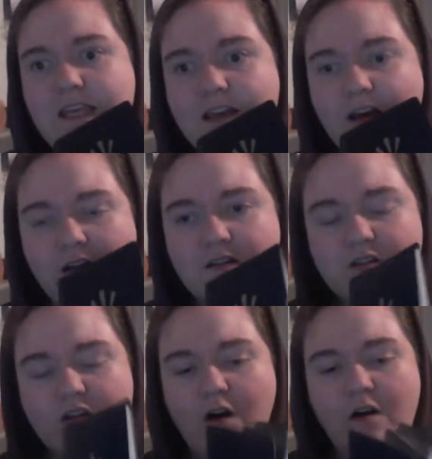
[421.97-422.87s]

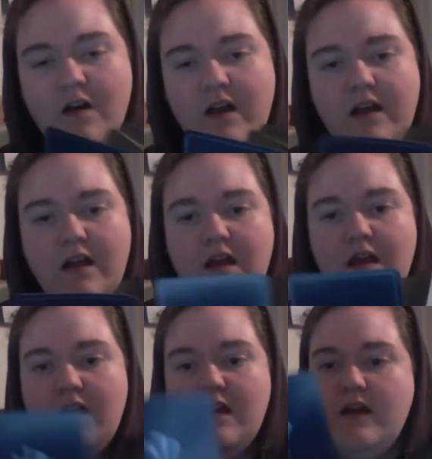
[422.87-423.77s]
cardstock
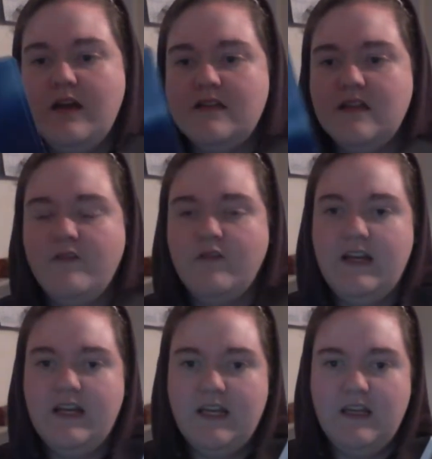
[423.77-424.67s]
is
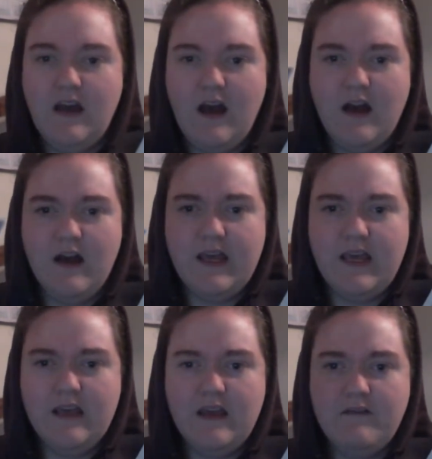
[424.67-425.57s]
lovely.
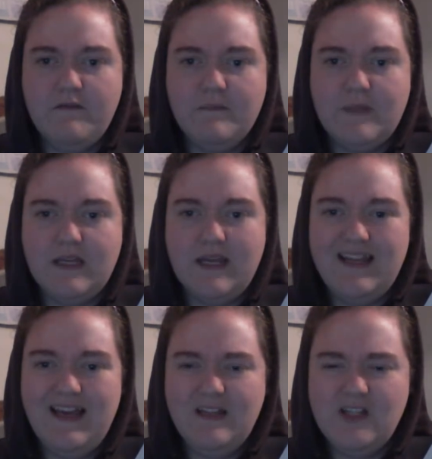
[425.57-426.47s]

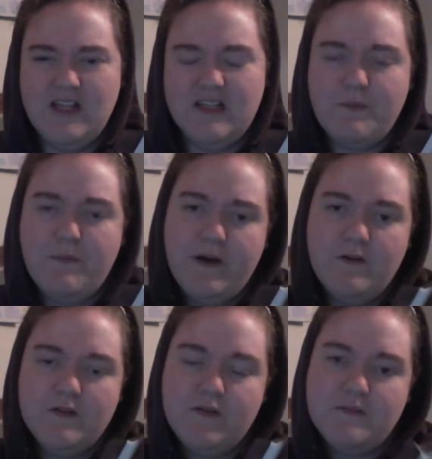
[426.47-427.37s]
It's about
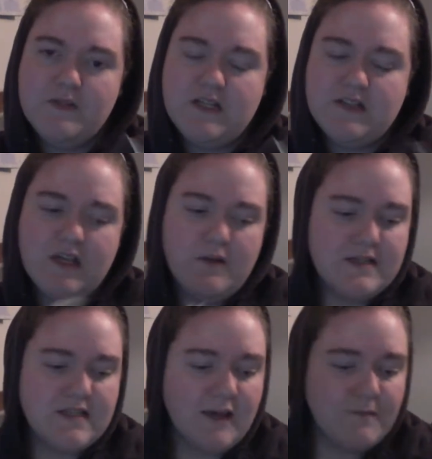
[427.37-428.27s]
as flimsy as the US
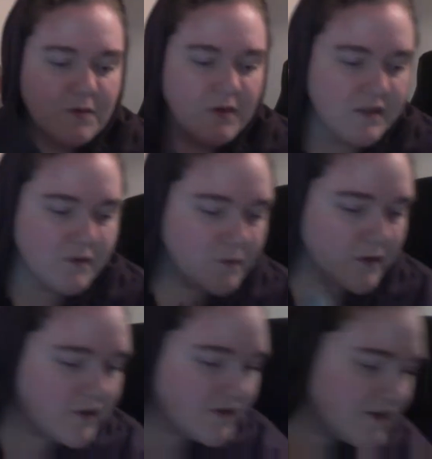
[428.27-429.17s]
Games one. This one
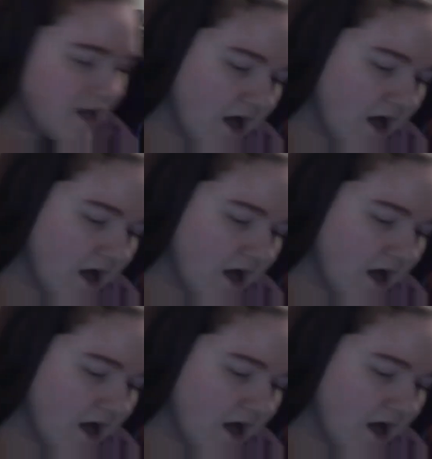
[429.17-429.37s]
was